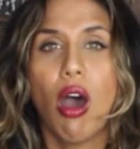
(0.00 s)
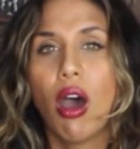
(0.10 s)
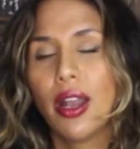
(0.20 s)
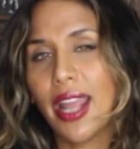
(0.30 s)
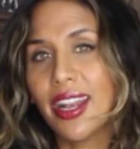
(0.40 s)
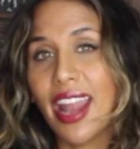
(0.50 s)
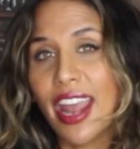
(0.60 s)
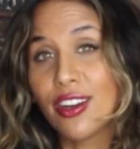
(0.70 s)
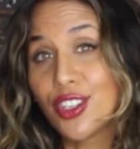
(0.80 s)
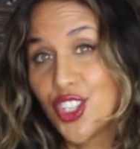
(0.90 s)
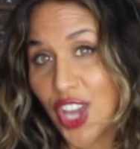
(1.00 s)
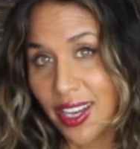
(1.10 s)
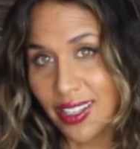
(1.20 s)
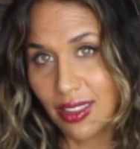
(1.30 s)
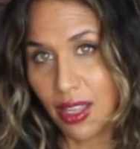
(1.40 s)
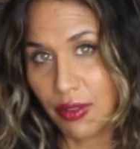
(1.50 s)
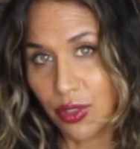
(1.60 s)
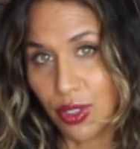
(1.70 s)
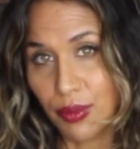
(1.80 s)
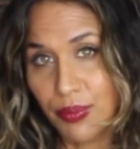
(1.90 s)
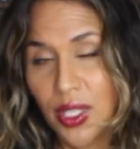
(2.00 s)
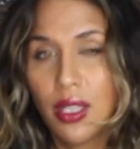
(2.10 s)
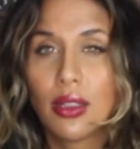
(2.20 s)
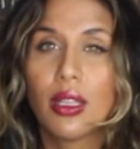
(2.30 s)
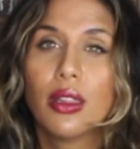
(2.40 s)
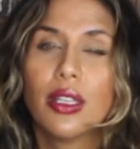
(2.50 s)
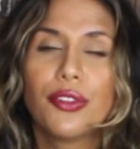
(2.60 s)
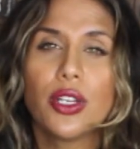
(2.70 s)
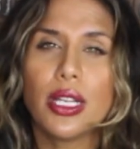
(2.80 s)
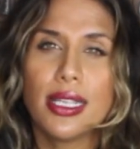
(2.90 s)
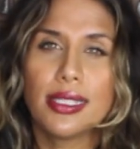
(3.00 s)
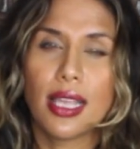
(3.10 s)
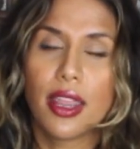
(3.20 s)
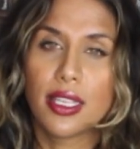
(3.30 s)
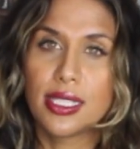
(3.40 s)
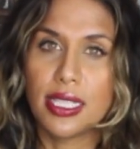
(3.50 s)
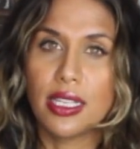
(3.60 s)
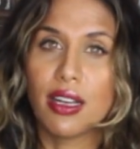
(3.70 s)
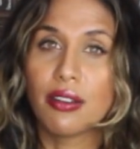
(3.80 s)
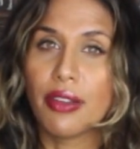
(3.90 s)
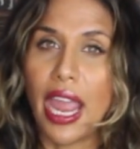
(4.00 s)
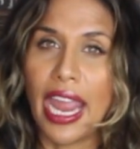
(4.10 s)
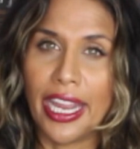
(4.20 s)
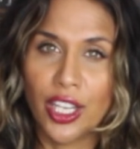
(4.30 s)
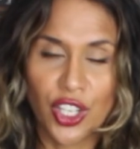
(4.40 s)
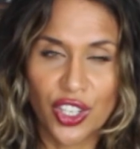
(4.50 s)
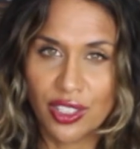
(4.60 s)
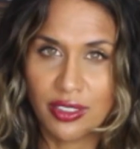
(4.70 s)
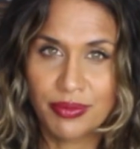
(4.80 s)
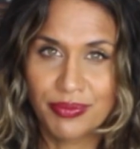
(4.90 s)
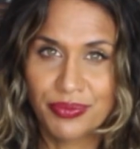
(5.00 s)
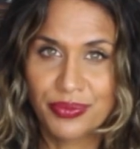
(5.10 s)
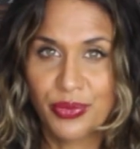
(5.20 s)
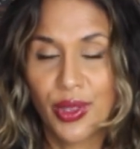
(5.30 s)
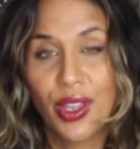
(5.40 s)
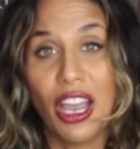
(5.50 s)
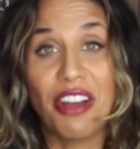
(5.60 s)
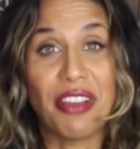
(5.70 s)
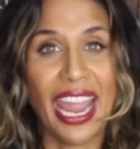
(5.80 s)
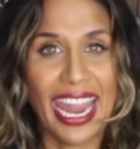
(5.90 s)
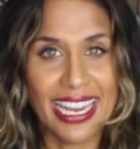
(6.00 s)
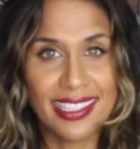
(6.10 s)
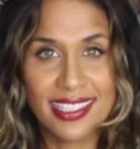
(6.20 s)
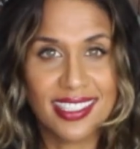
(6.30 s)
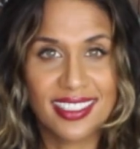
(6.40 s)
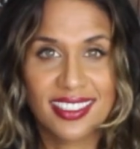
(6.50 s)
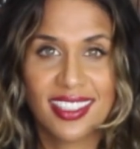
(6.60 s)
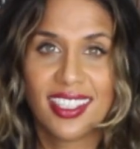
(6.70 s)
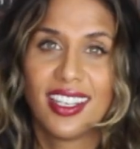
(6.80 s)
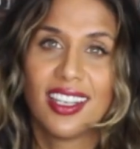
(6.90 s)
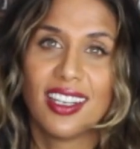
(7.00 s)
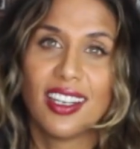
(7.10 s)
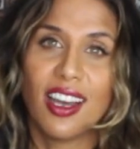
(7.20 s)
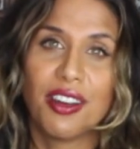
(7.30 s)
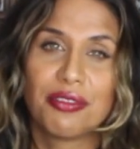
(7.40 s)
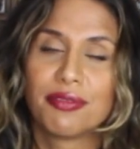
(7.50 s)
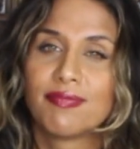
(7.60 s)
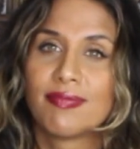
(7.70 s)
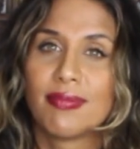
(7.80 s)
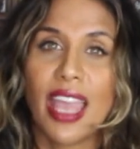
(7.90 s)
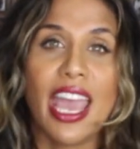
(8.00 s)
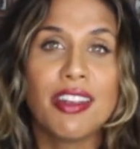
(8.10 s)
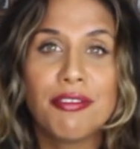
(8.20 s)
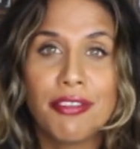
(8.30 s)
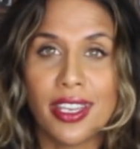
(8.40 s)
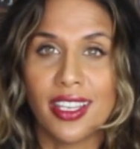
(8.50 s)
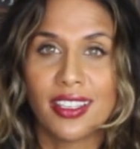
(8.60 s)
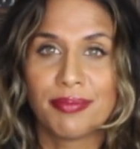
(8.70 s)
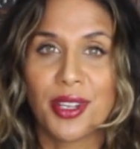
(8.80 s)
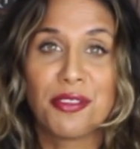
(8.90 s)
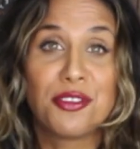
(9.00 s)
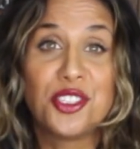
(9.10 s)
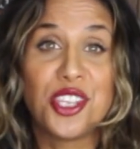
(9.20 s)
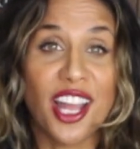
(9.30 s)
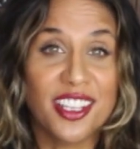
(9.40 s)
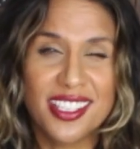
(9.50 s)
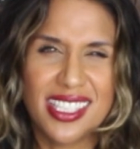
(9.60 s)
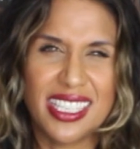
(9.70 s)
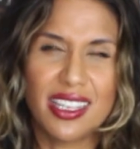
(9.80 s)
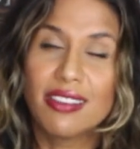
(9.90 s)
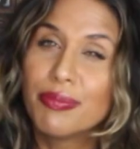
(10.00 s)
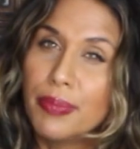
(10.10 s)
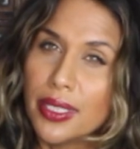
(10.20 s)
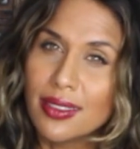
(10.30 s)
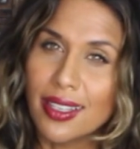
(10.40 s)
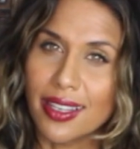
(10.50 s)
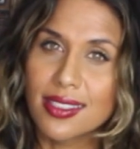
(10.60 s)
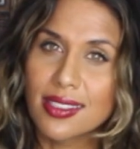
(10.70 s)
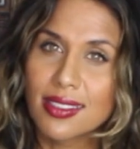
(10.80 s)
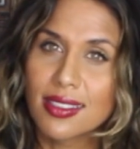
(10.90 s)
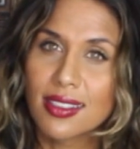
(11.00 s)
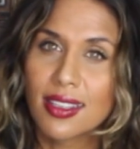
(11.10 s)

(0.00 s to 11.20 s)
On an energetic level, the liver is the seat of anger, of hate, of envy, of jealousy, of bitterness.